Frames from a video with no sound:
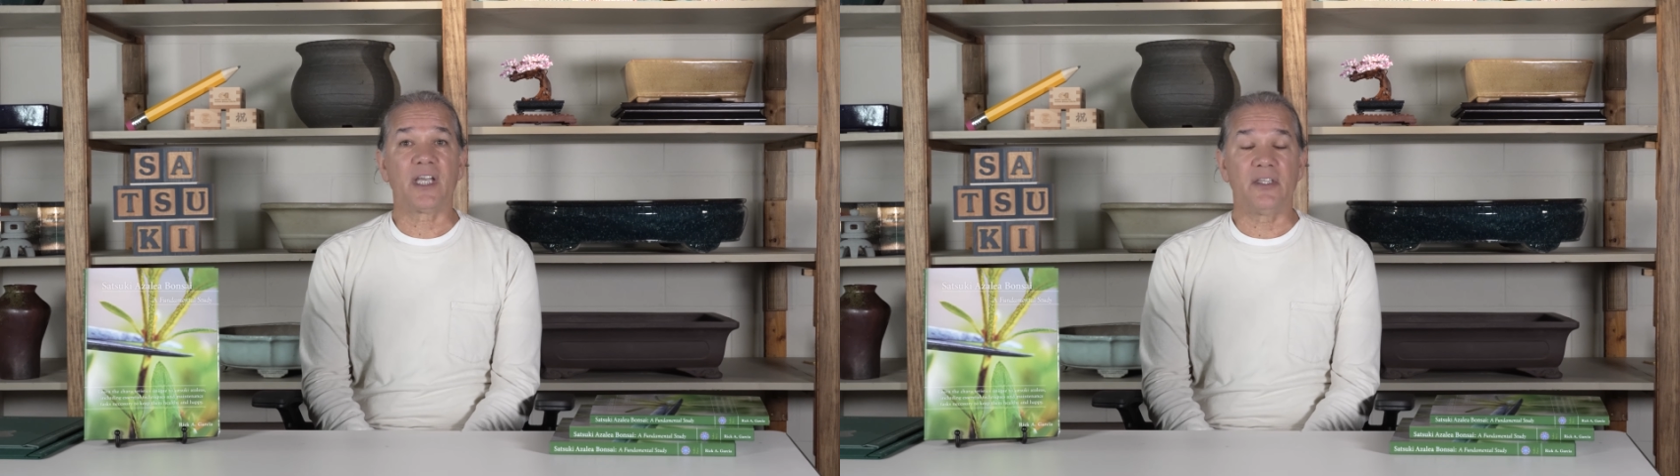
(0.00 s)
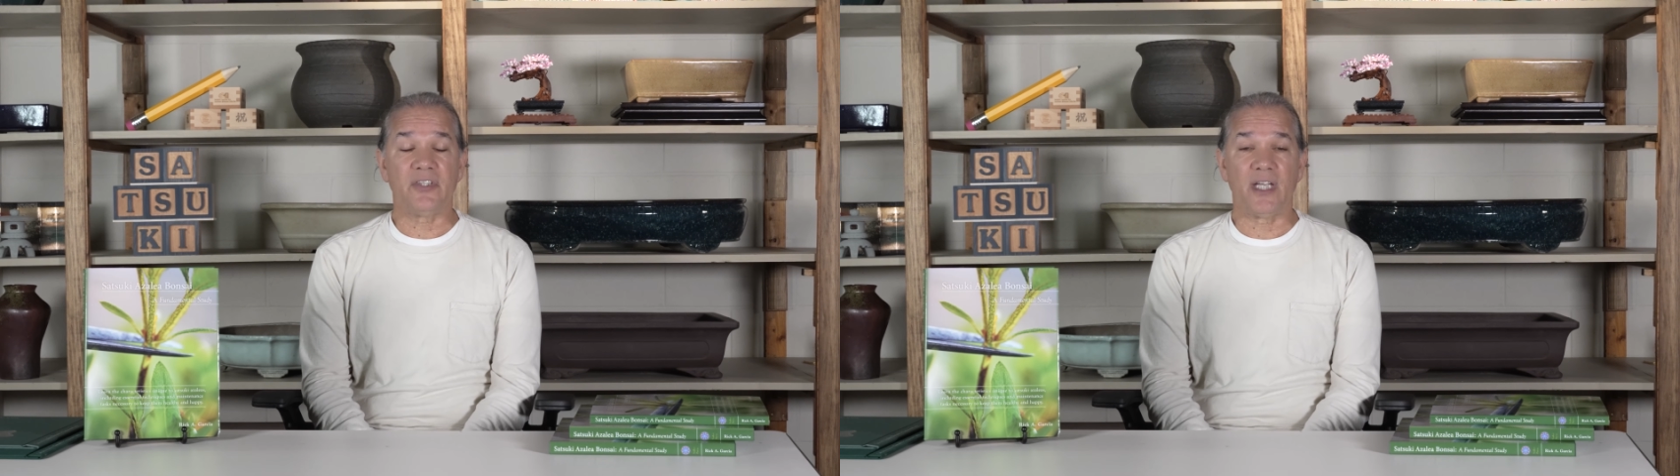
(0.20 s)

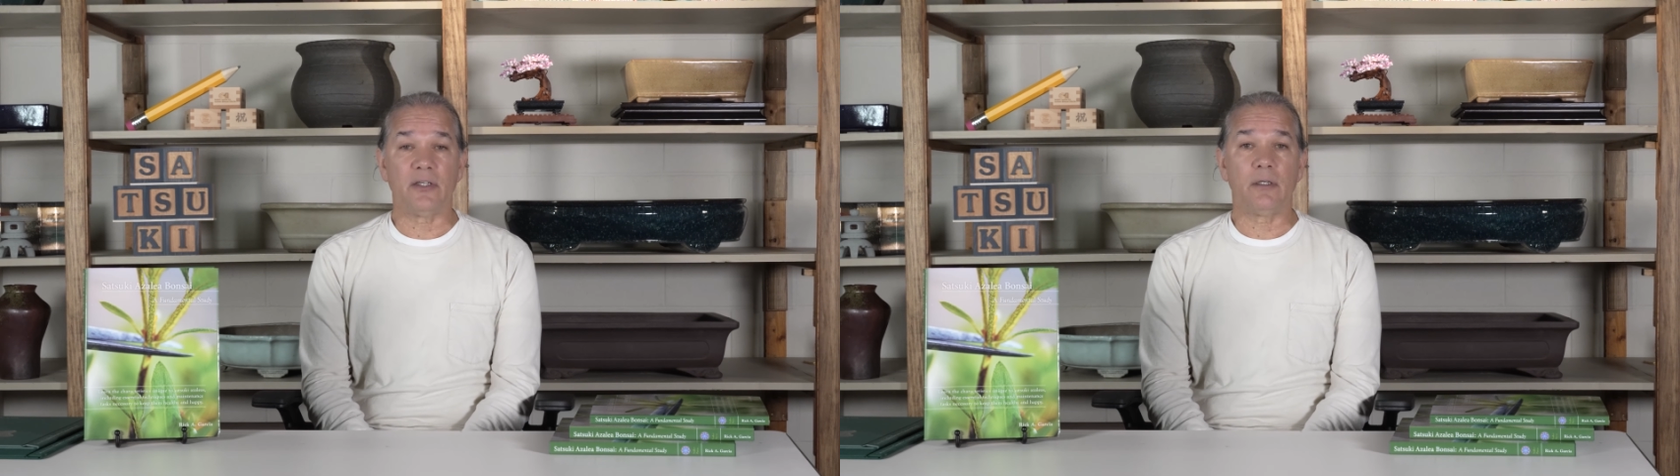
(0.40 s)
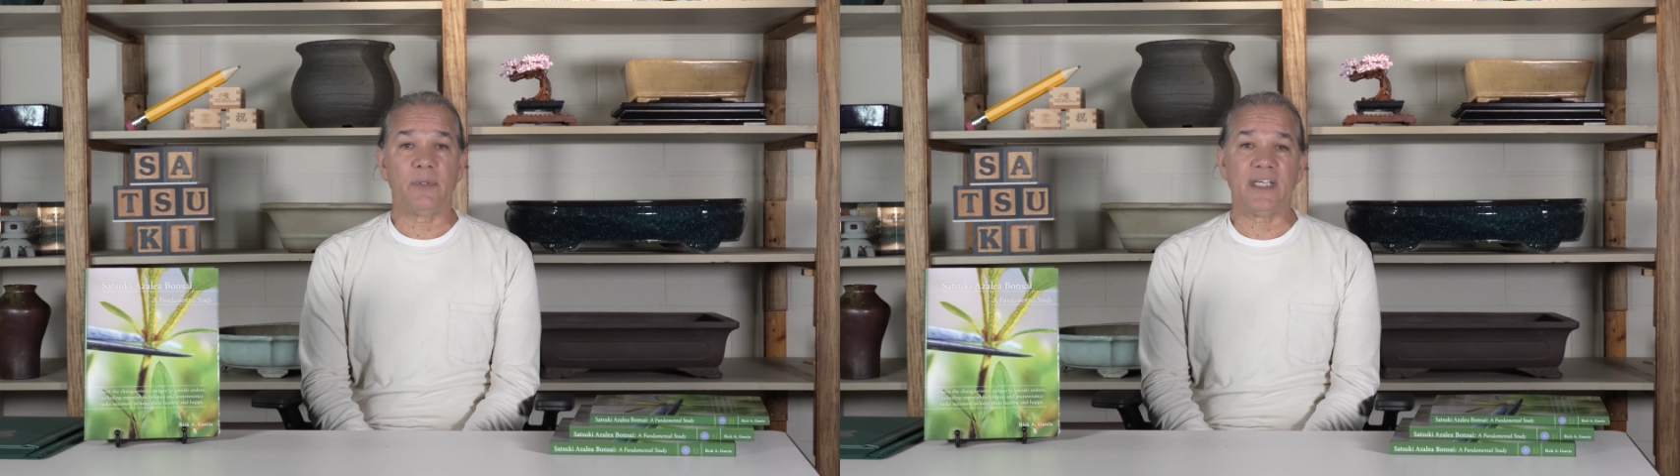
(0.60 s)

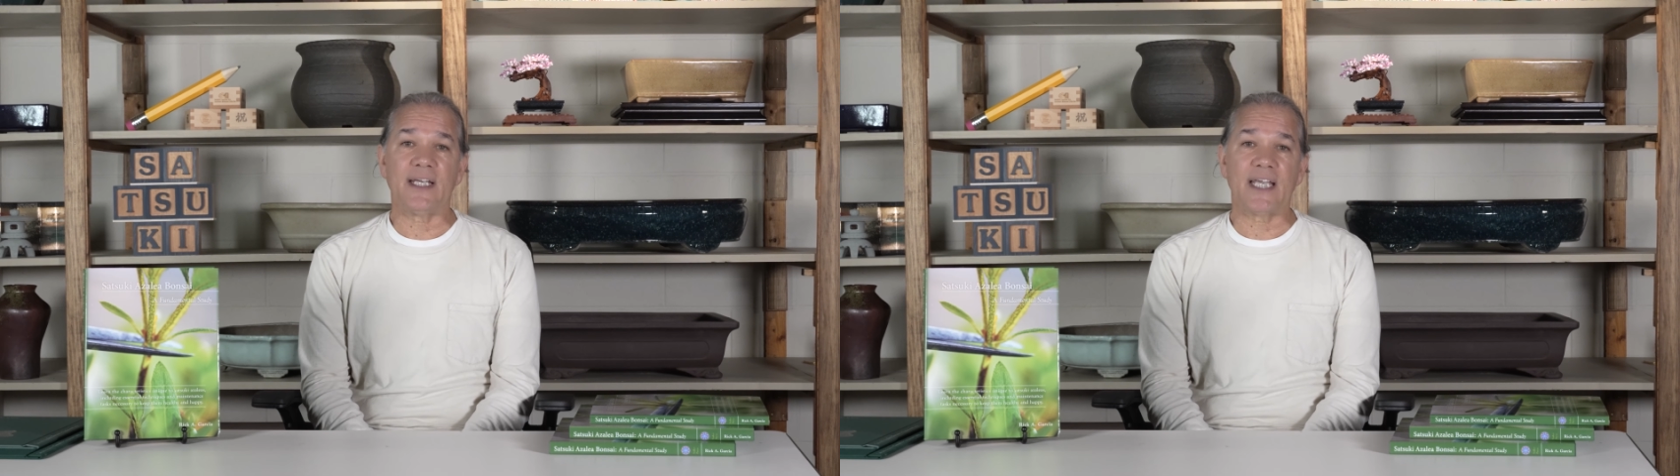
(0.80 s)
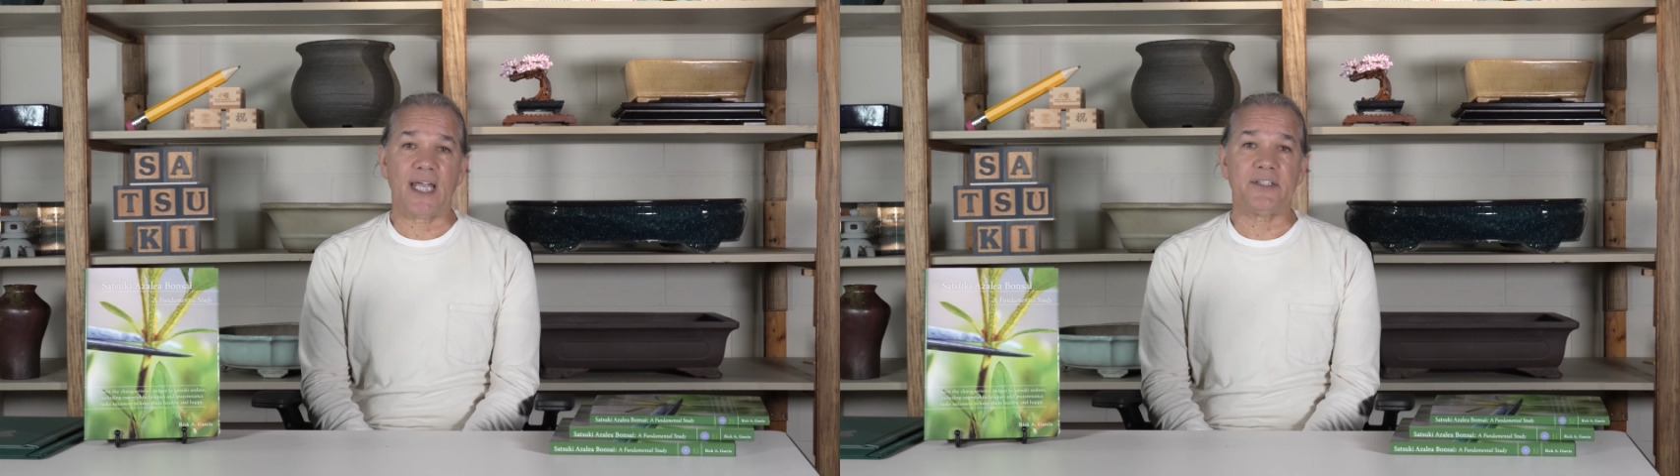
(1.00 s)
continue to be
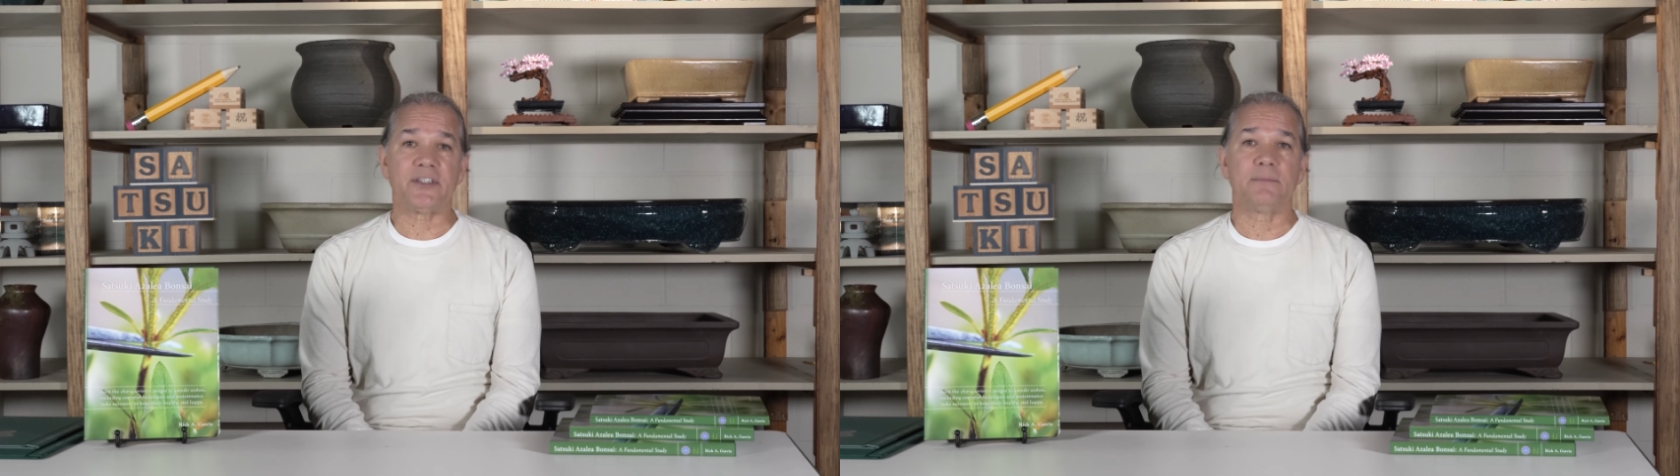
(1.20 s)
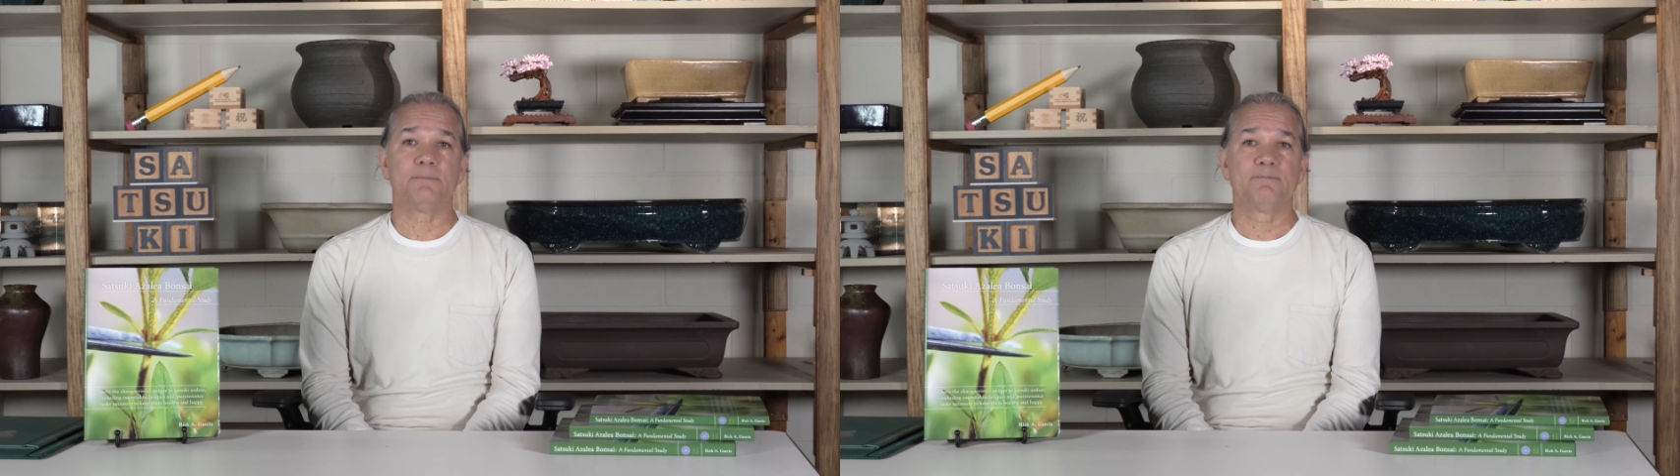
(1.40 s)
engaging.